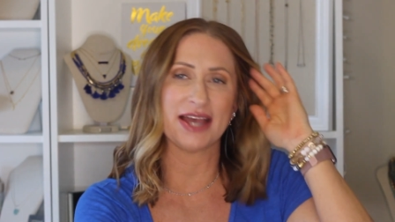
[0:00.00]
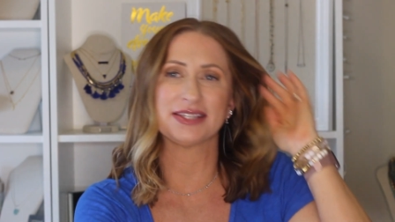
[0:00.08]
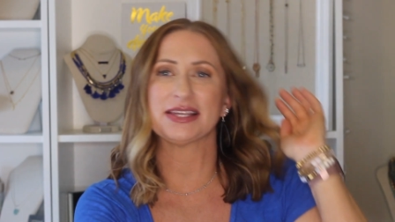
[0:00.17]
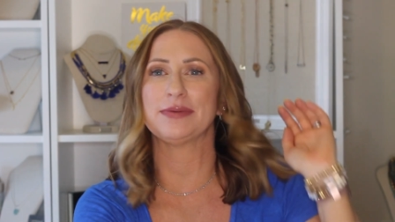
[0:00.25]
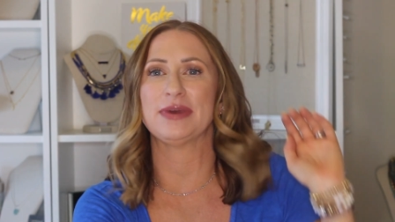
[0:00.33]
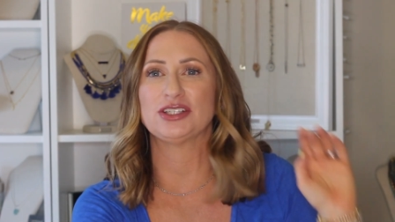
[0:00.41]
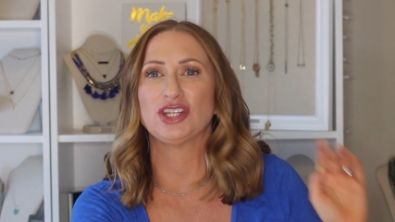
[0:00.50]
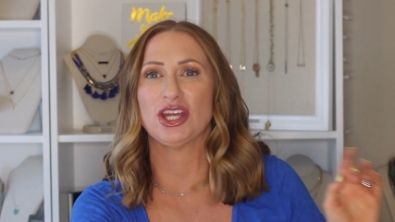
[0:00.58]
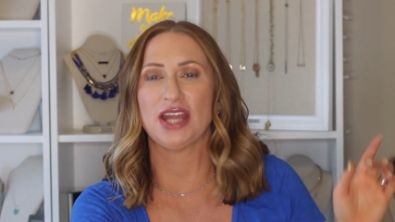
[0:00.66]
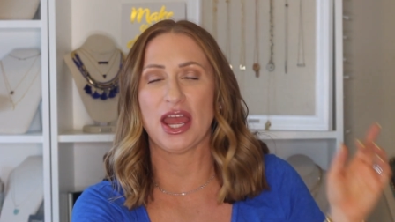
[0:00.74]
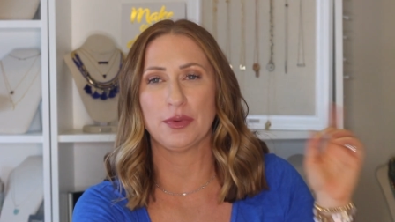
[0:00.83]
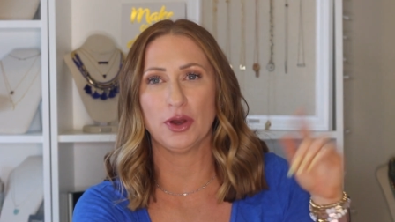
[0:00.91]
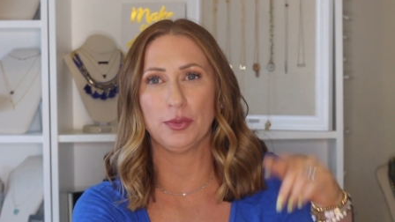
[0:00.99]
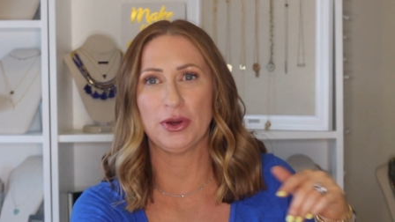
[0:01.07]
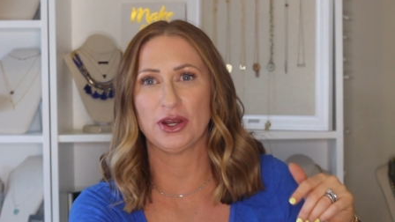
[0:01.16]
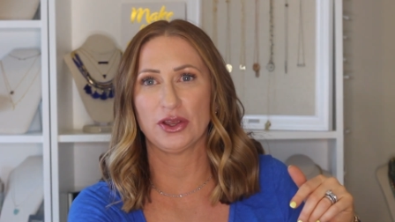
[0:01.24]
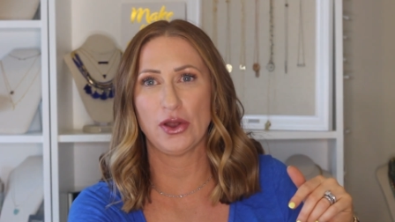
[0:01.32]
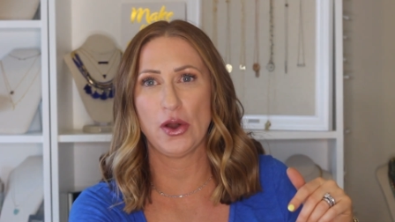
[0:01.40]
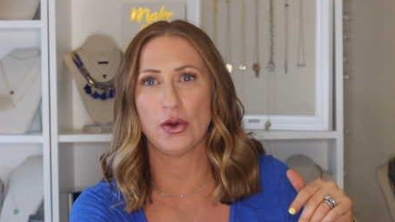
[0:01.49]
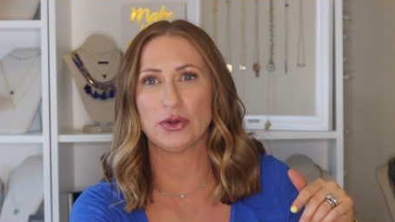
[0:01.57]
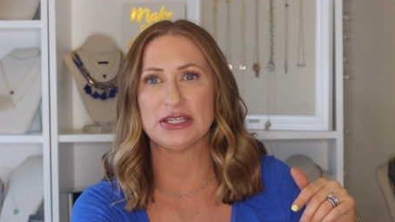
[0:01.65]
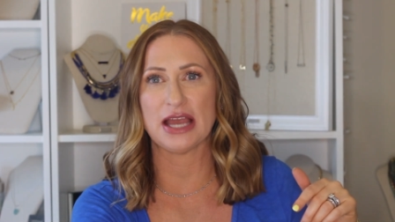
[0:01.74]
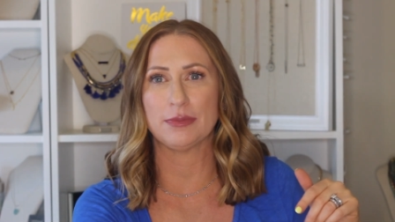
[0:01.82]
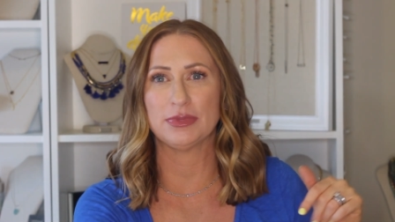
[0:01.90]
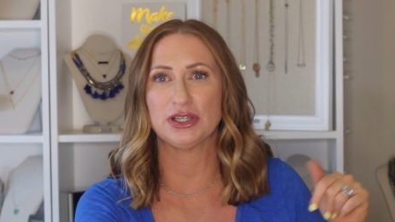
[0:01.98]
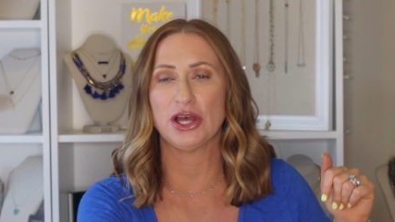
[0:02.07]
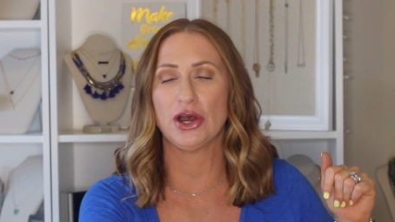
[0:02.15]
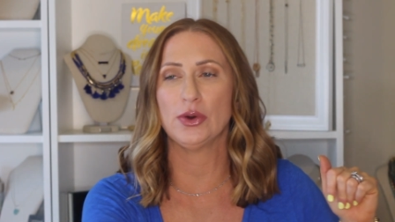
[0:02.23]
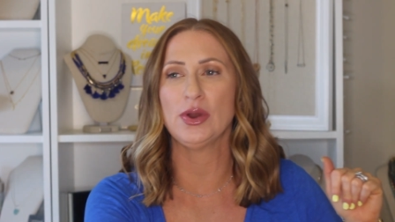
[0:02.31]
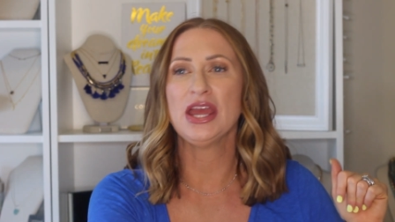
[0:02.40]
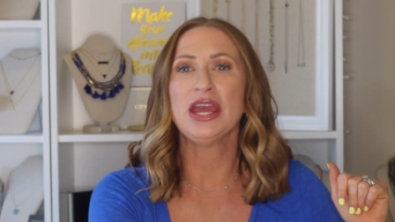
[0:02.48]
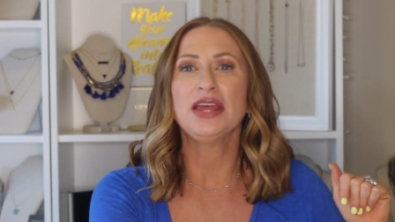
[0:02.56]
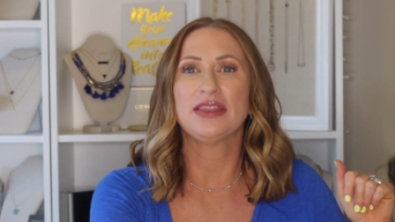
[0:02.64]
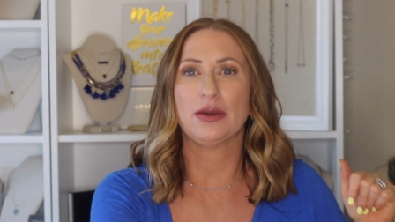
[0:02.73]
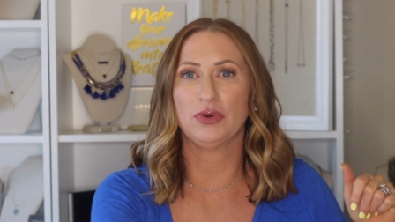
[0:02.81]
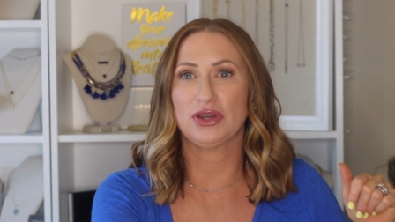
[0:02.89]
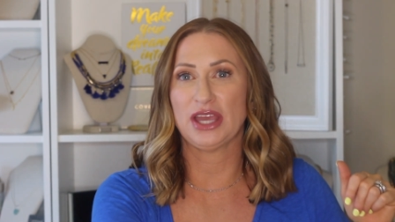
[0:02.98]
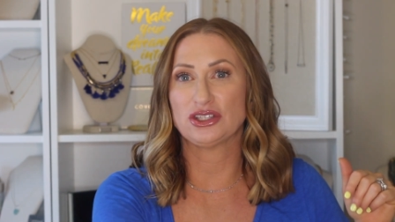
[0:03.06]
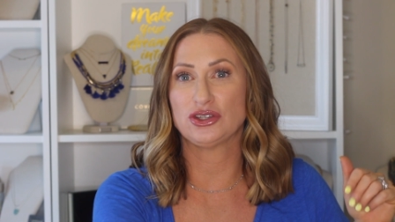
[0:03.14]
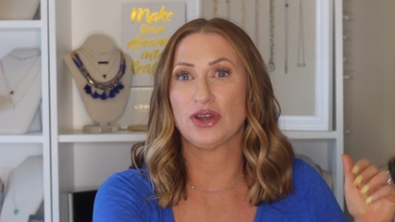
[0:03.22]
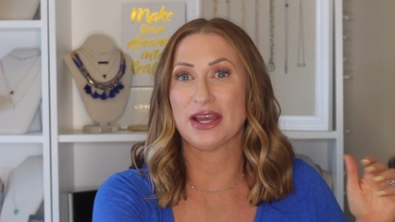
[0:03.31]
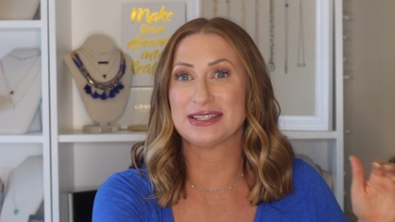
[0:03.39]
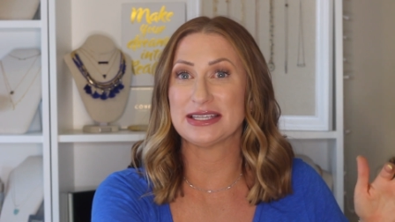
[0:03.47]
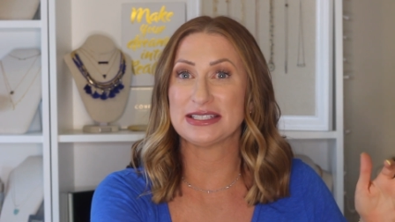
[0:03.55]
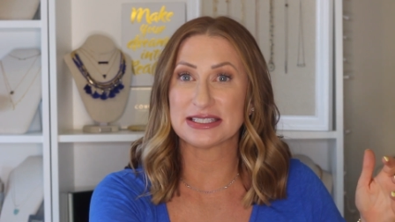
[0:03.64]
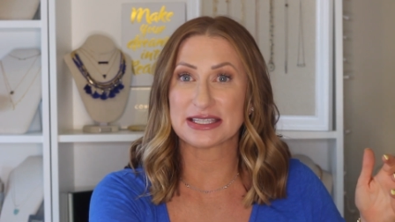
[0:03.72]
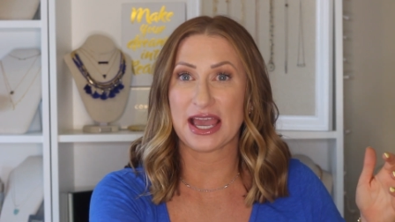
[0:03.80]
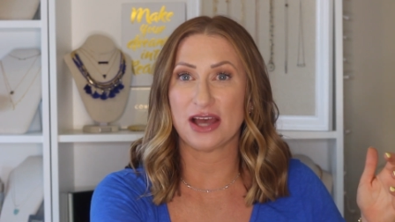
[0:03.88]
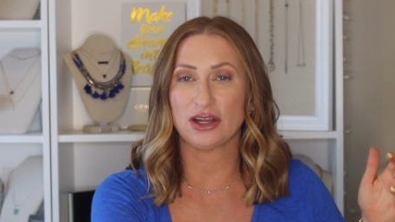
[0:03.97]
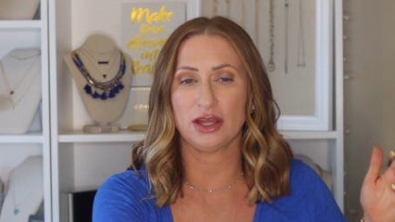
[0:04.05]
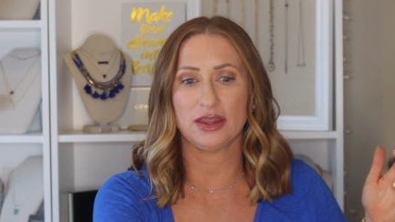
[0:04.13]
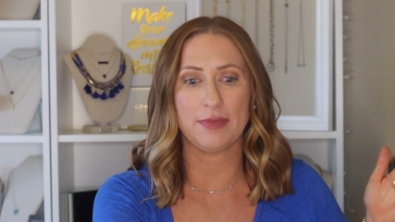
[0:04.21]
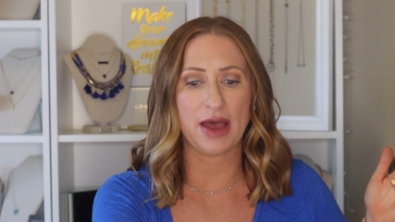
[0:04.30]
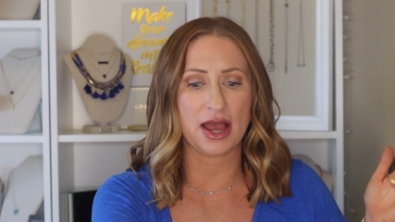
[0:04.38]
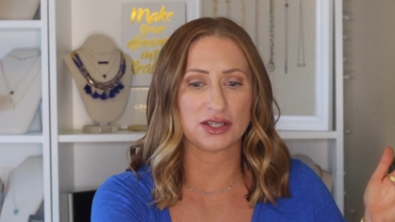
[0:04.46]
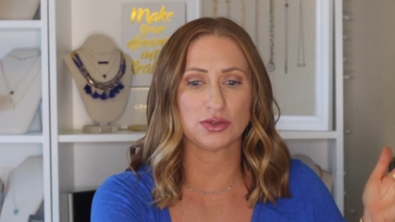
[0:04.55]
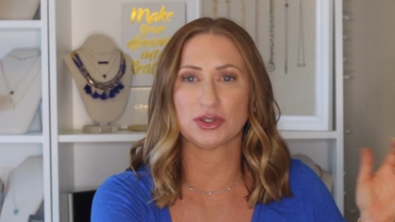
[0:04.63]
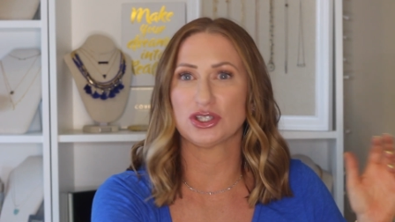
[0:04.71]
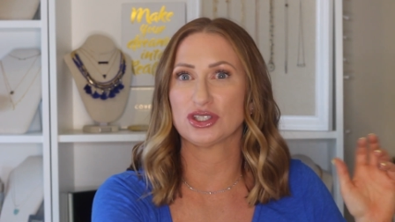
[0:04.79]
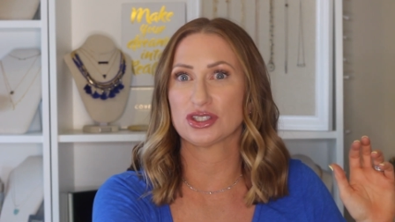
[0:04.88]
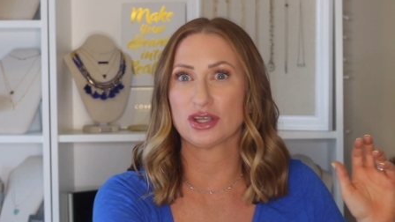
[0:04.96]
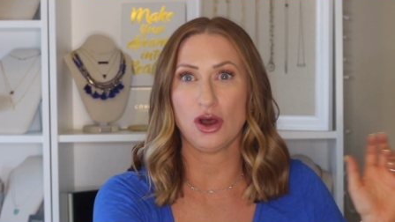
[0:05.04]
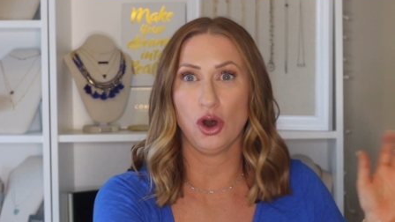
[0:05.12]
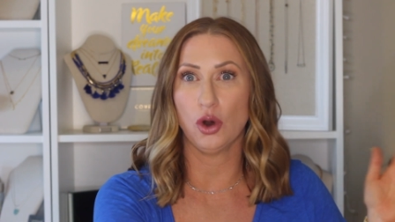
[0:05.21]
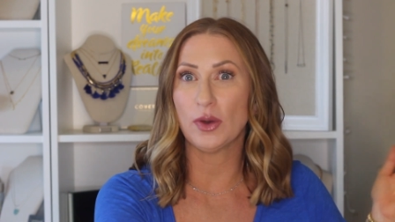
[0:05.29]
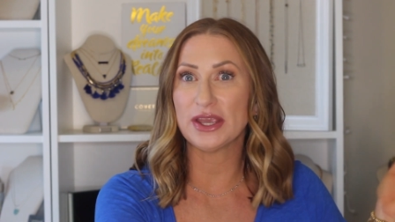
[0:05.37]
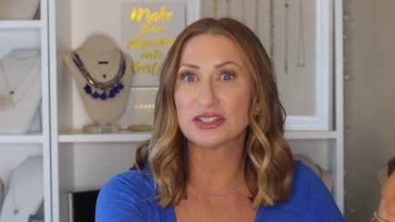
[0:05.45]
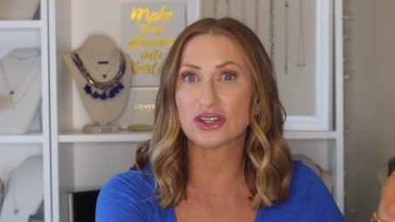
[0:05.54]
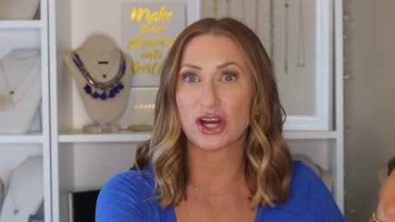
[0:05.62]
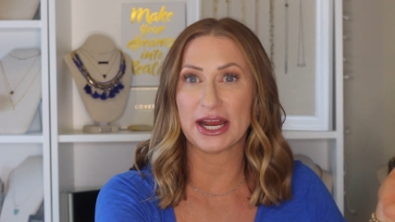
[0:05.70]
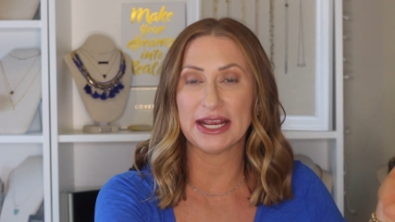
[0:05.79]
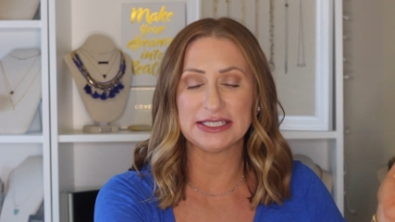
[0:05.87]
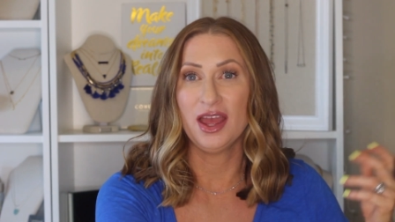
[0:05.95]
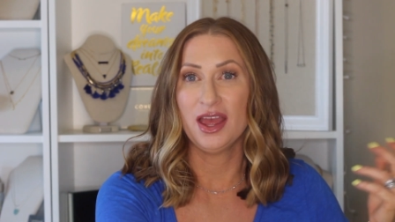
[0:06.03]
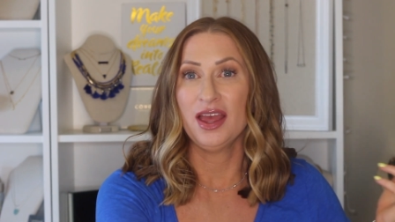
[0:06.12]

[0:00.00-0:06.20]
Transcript: As I mentioned, I will put a code down below that will get you guys a discount on the box, which is always great.